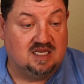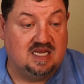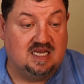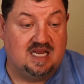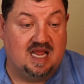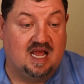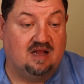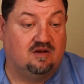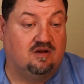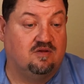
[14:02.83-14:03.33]

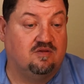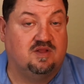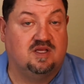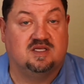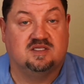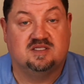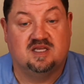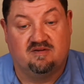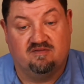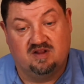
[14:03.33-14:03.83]
download
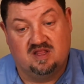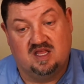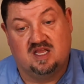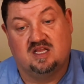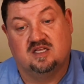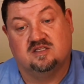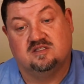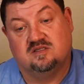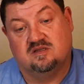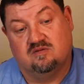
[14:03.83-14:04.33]
this. Everything
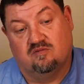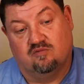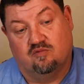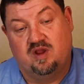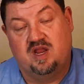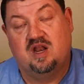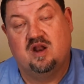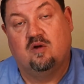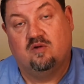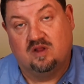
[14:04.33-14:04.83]
is
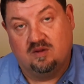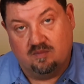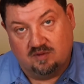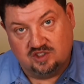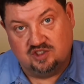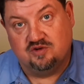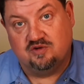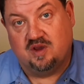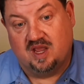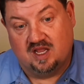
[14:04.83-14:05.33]
read only, but
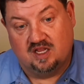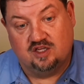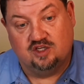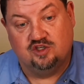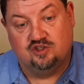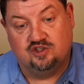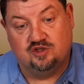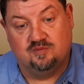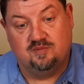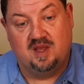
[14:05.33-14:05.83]
you
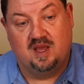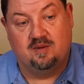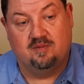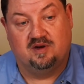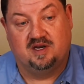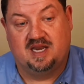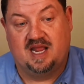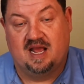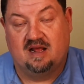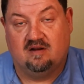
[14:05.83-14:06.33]
should be able to
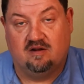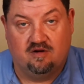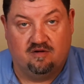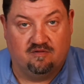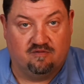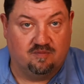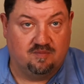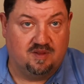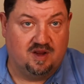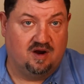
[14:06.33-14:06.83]
download it
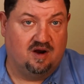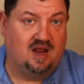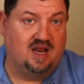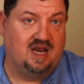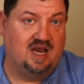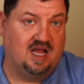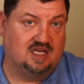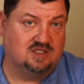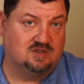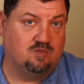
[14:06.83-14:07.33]
from there and
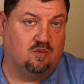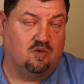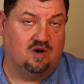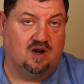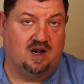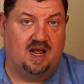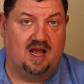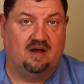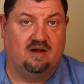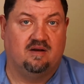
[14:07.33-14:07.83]
export it
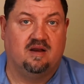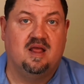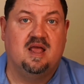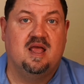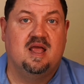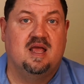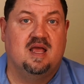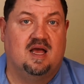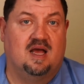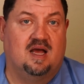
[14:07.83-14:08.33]
out
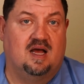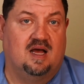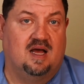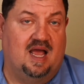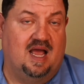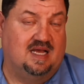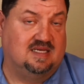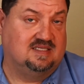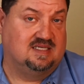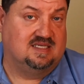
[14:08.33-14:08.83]

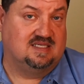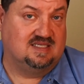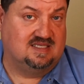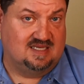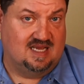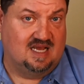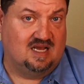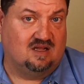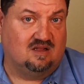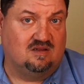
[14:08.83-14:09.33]
as
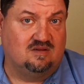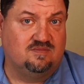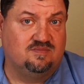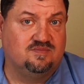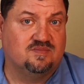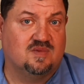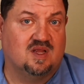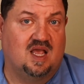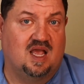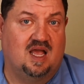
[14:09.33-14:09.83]
Excel
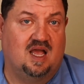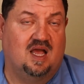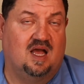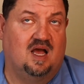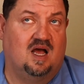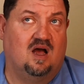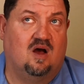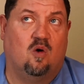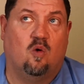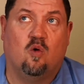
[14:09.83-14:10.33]

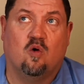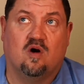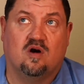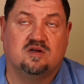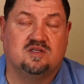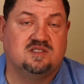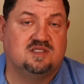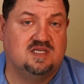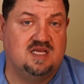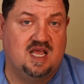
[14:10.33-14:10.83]
or
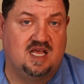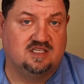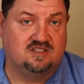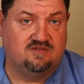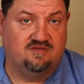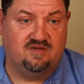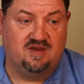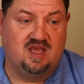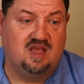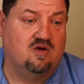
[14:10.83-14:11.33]

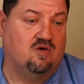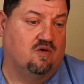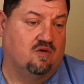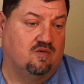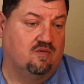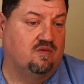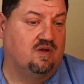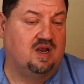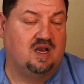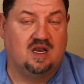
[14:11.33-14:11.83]
CSV, or
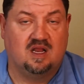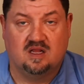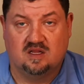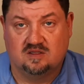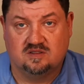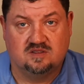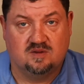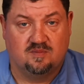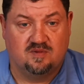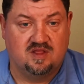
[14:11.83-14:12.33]
in
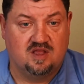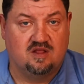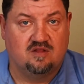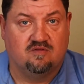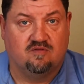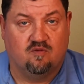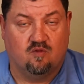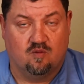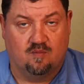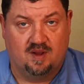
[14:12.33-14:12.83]
some of the other
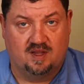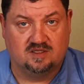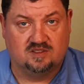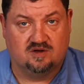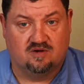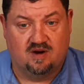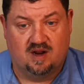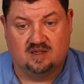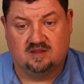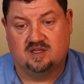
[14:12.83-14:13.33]
formats that
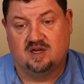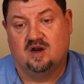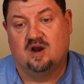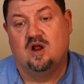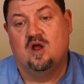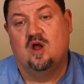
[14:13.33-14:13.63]
are out there.